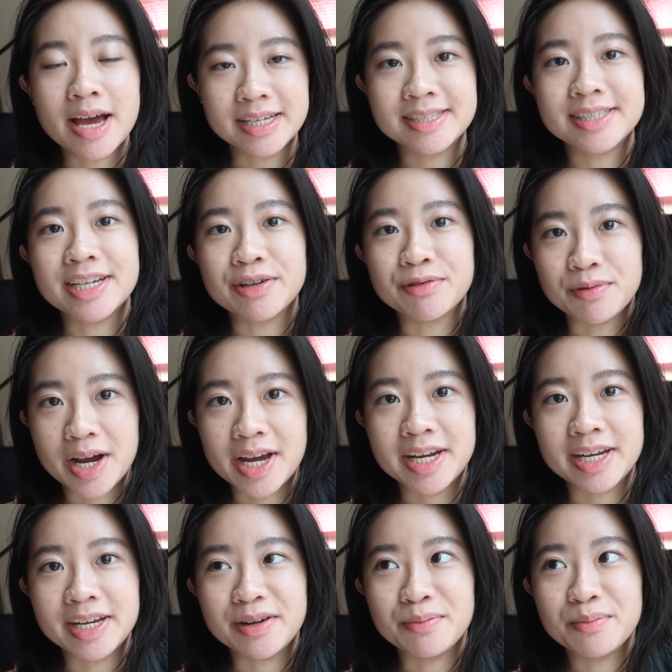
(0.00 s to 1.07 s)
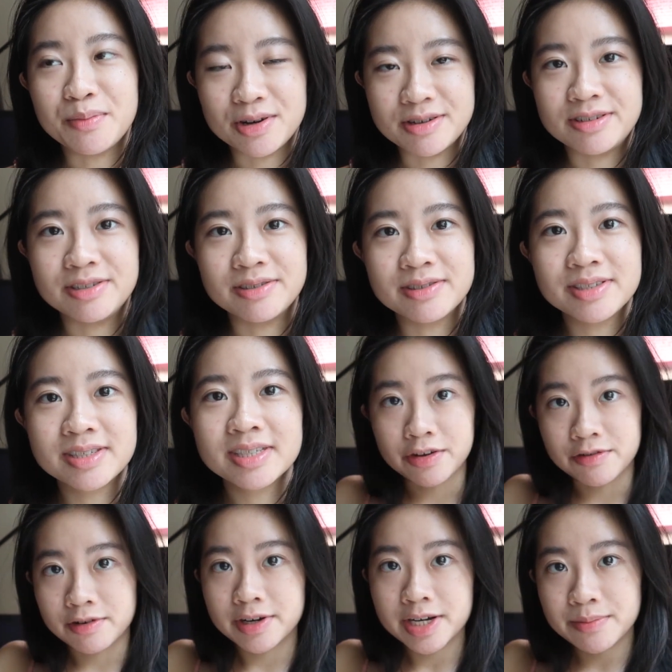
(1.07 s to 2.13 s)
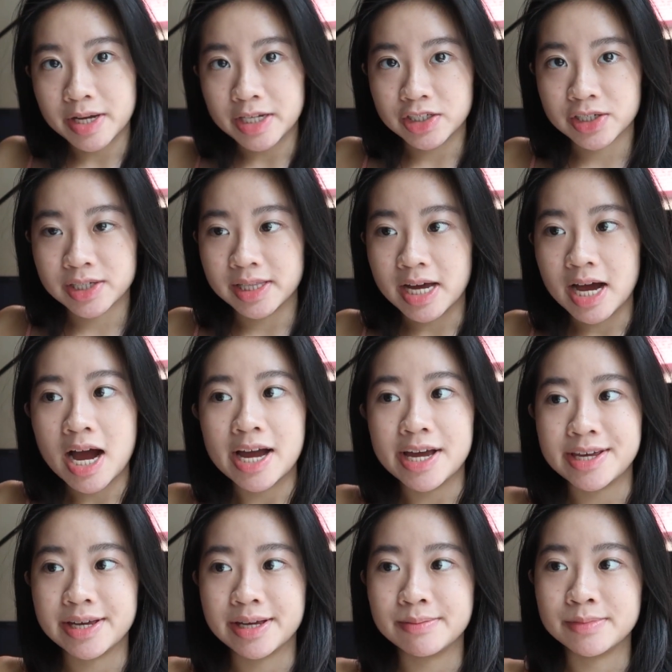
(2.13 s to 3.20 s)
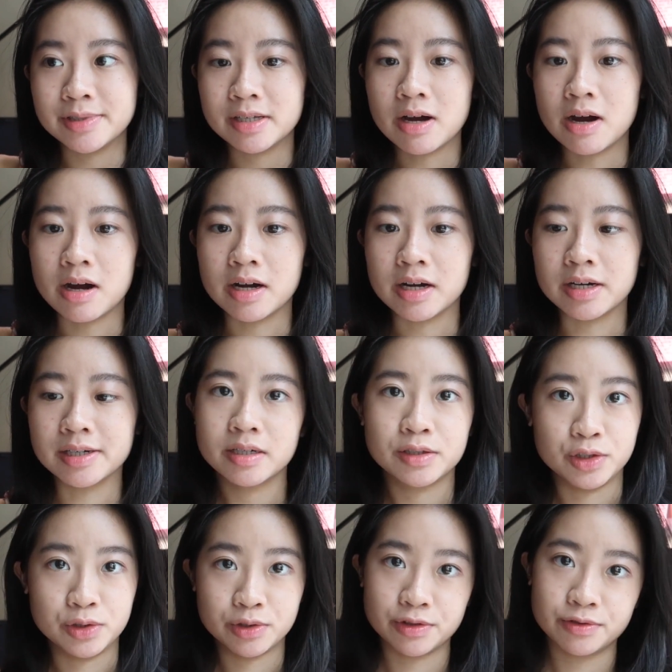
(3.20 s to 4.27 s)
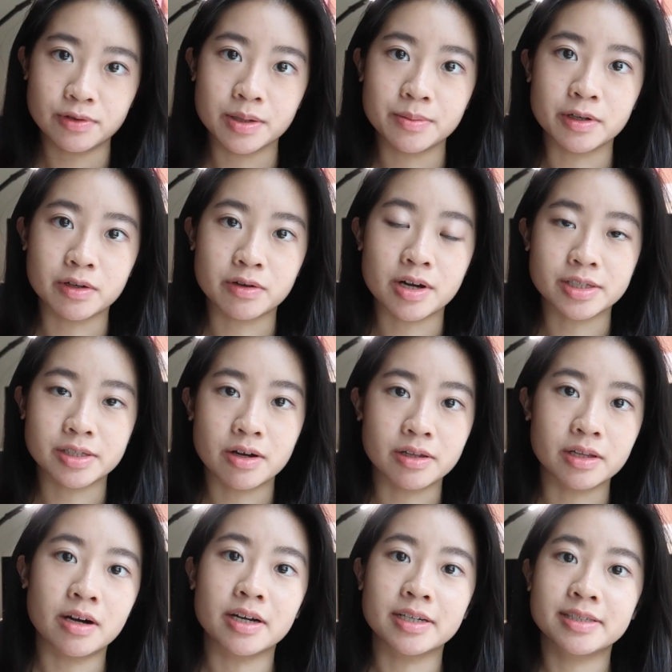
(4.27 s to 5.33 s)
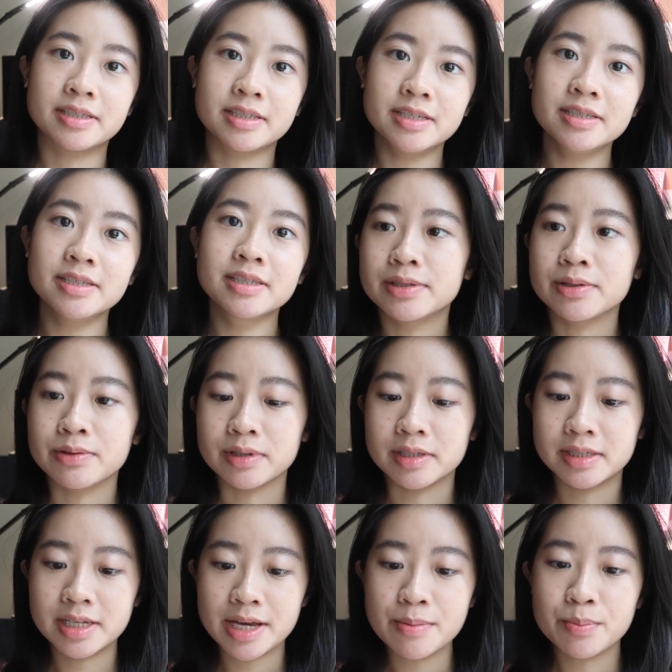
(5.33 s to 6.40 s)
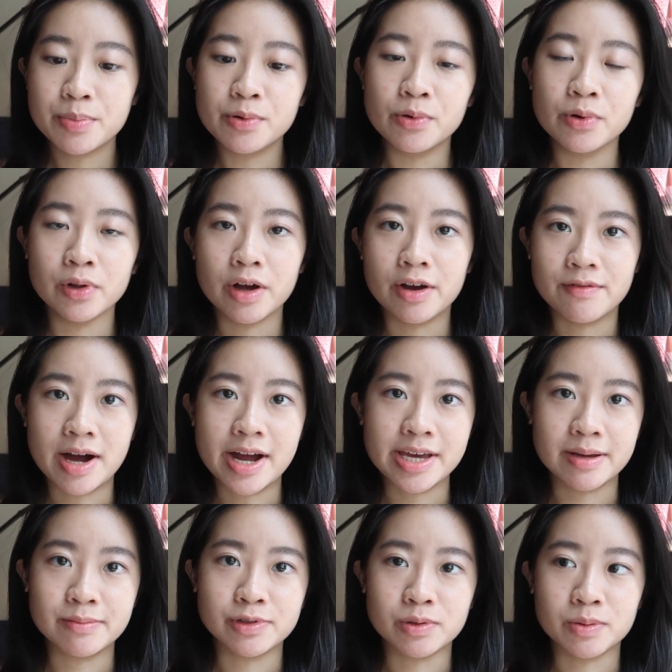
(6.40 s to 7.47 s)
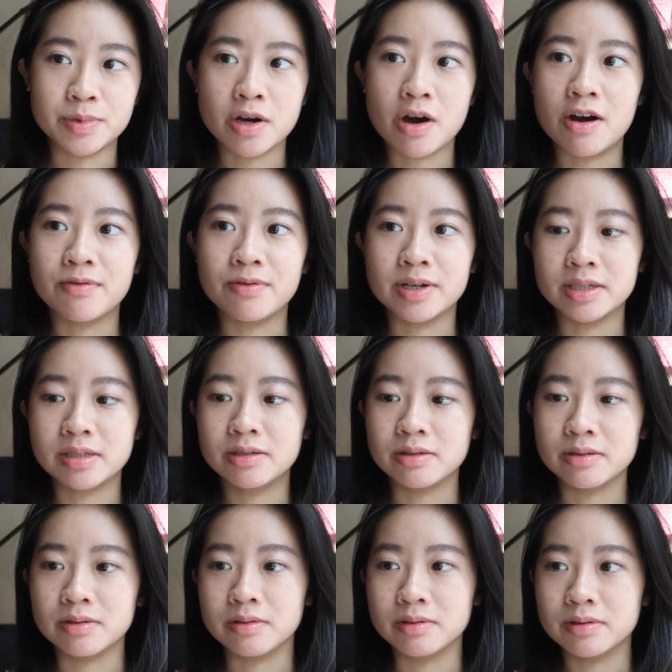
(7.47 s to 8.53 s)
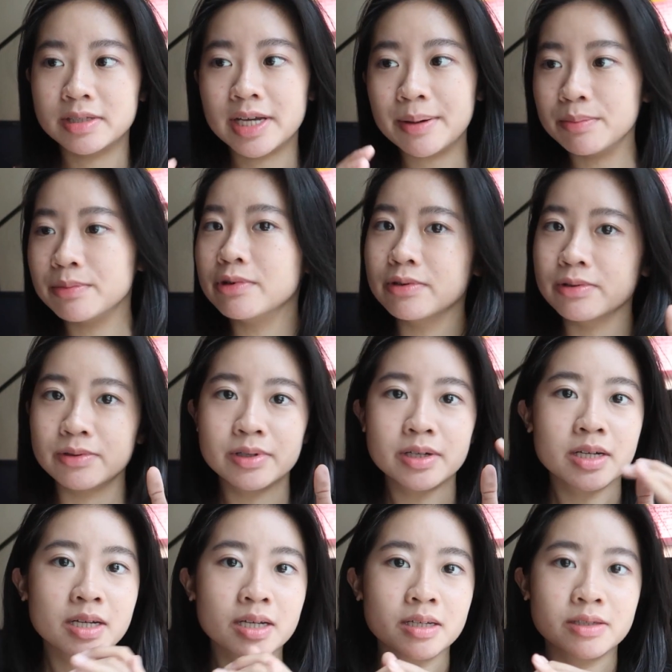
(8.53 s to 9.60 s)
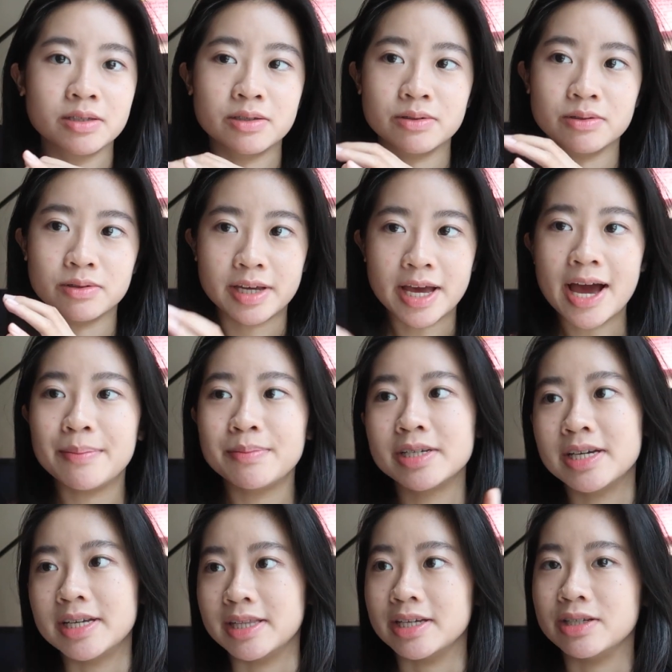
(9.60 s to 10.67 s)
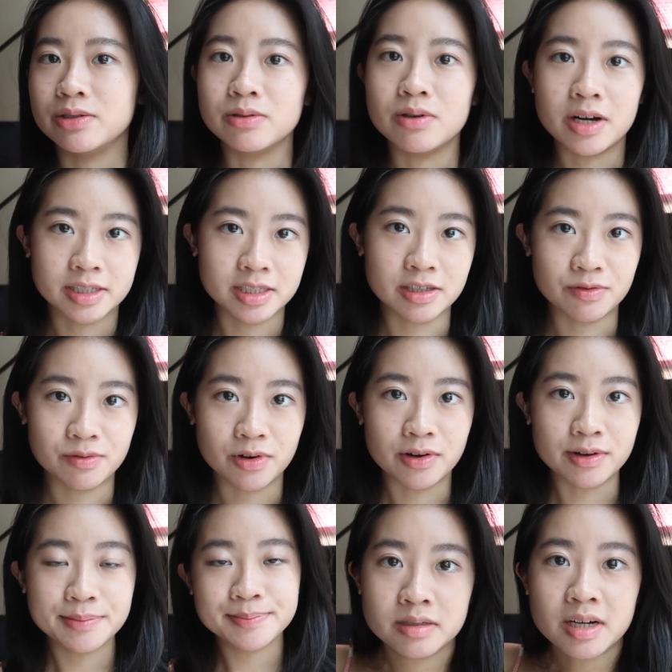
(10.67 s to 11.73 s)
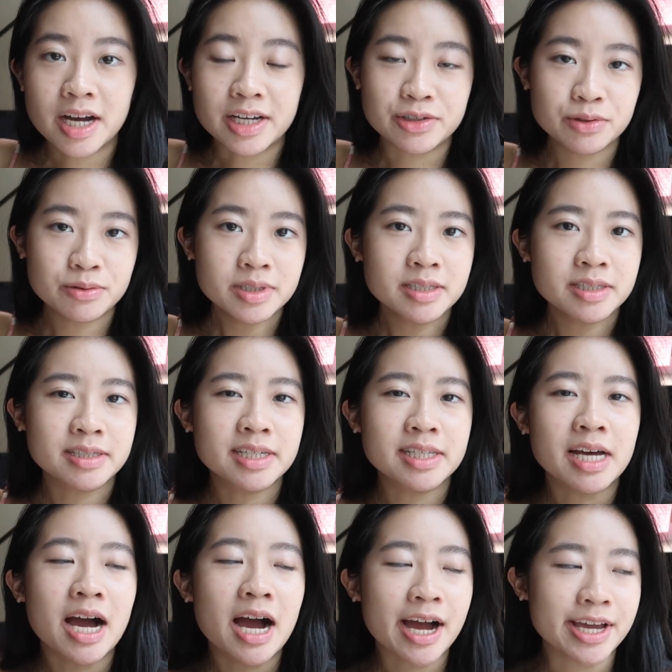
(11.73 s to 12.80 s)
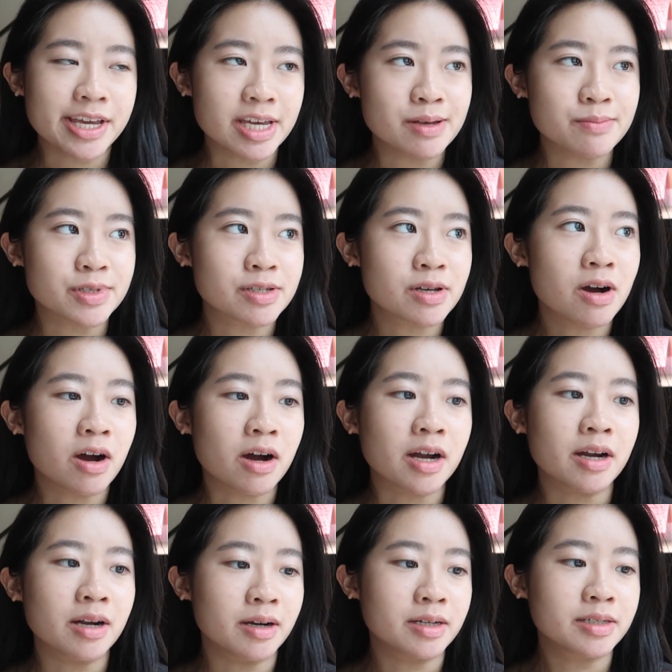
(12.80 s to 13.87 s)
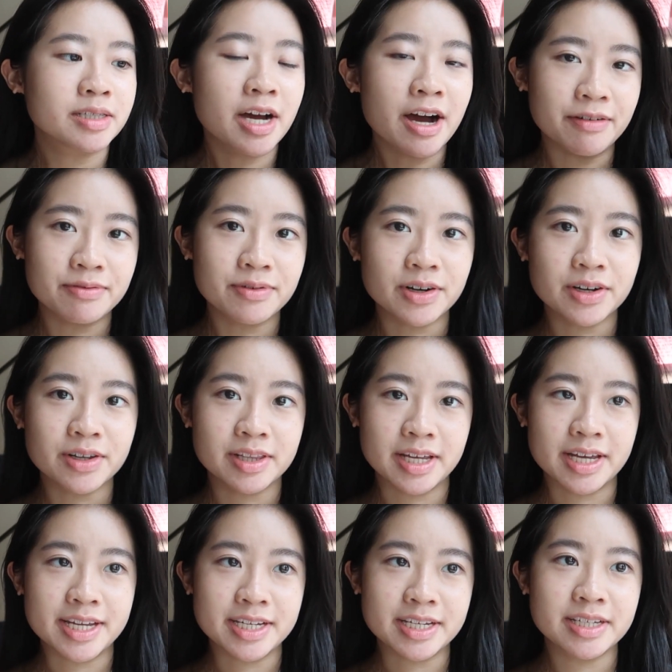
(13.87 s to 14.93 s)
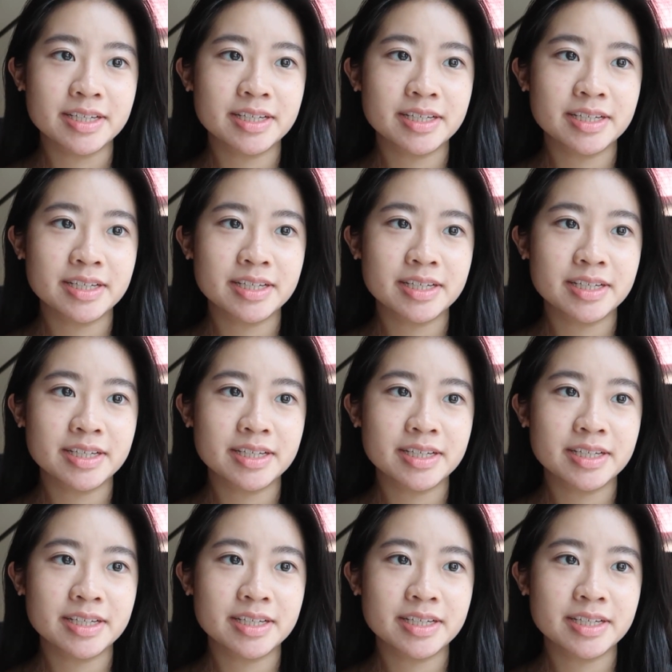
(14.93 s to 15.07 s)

essay writing modules. We've already mentioned that IEMs are uniform across all the RCs, so the same pool of IEMs will be offered to TEMBU, to CAPT, and then to RC4. I do want to say that IEMs are tougher than